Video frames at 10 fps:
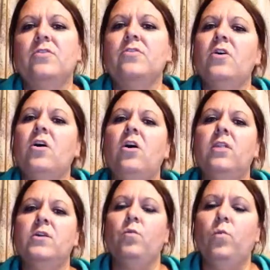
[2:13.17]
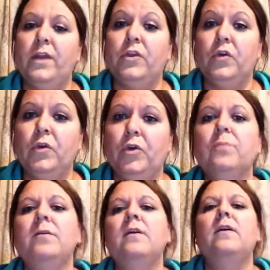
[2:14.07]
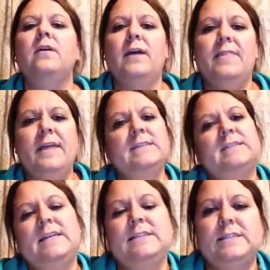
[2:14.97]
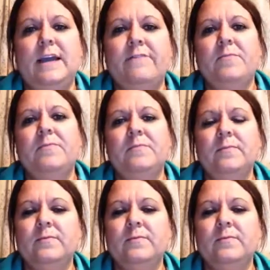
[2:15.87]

They're not all in one group. I think it's nice to have them